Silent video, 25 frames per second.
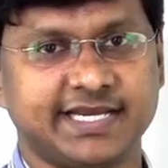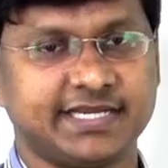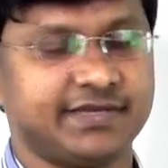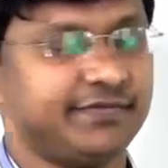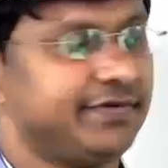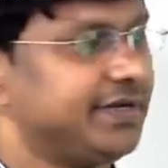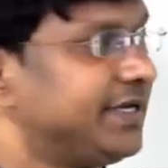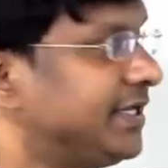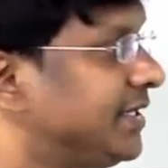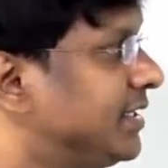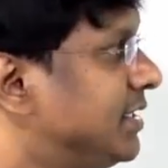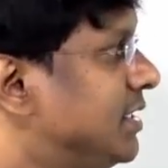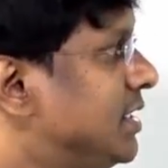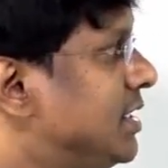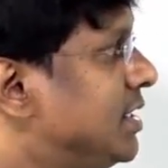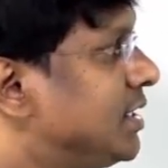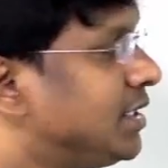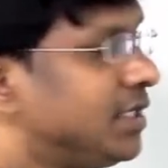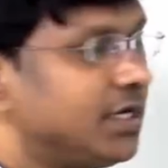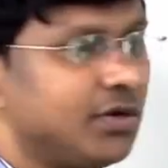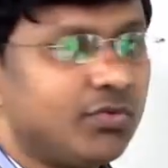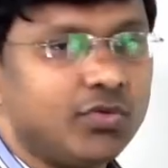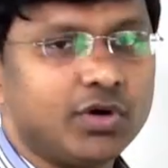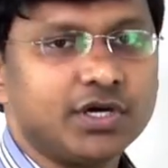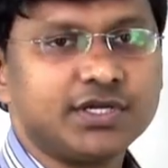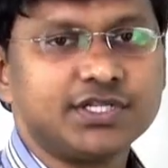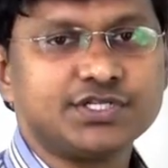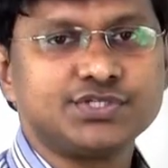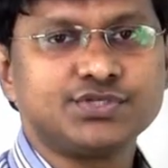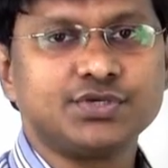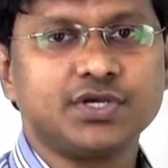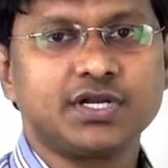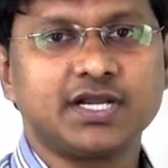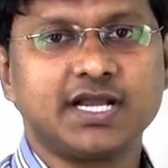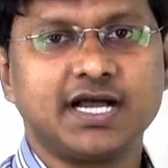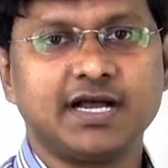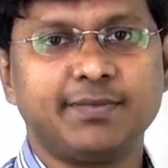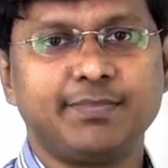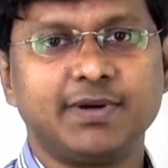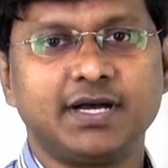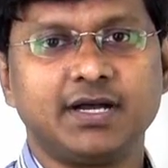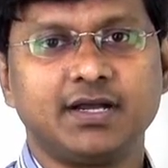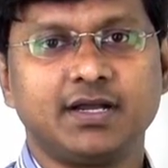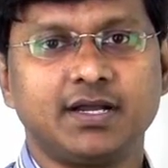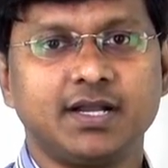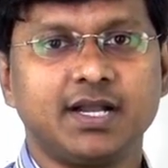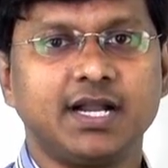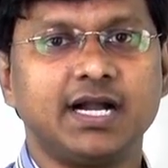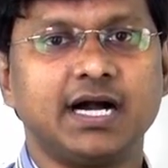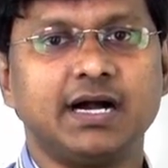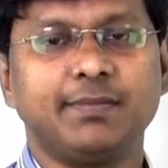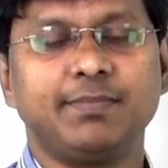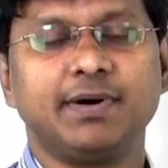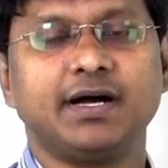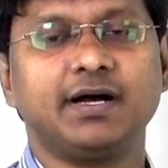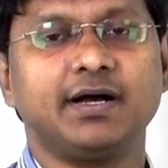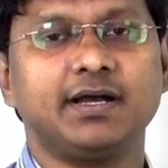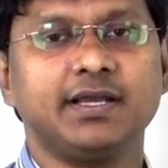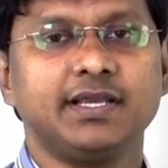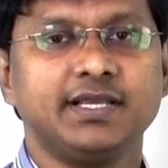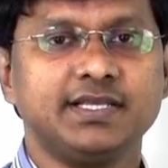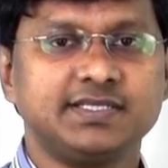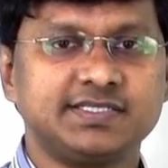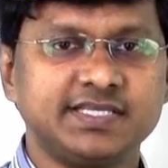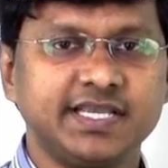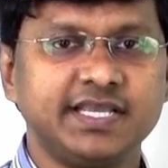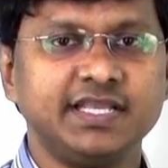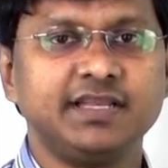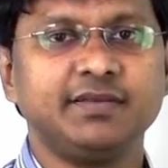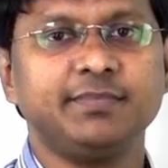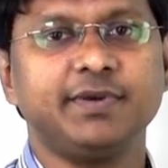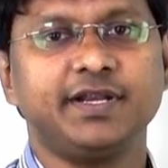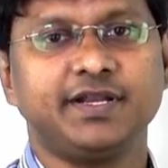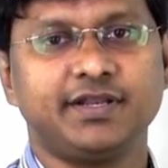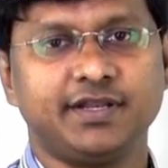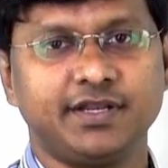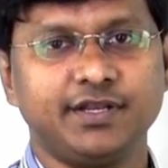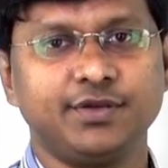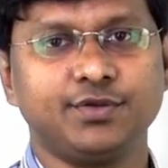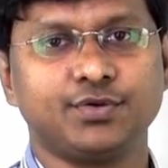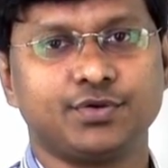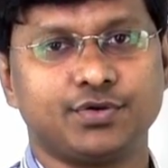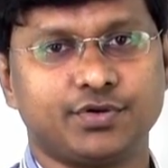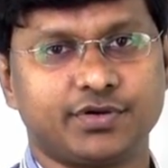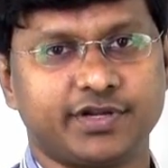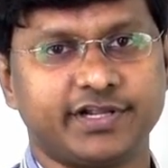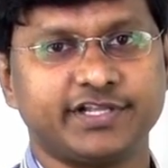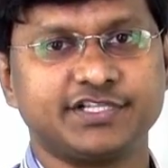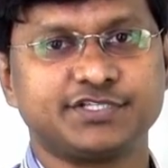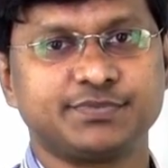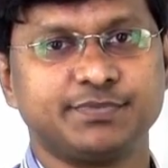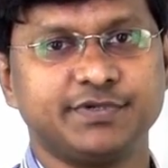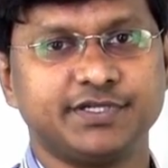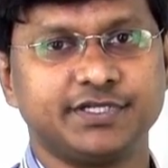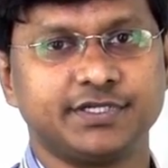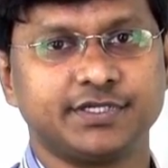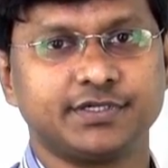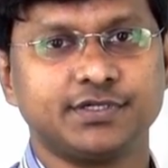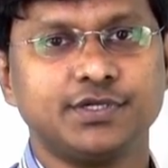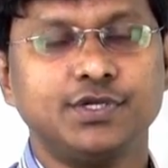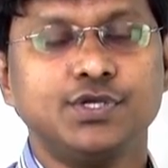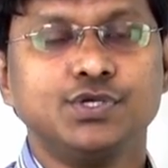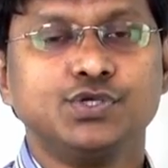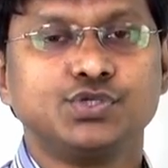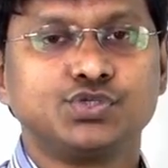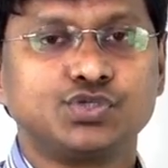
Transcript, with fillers: activity. Now what is your GABA? GABA is an inhibitory neurotransmitter.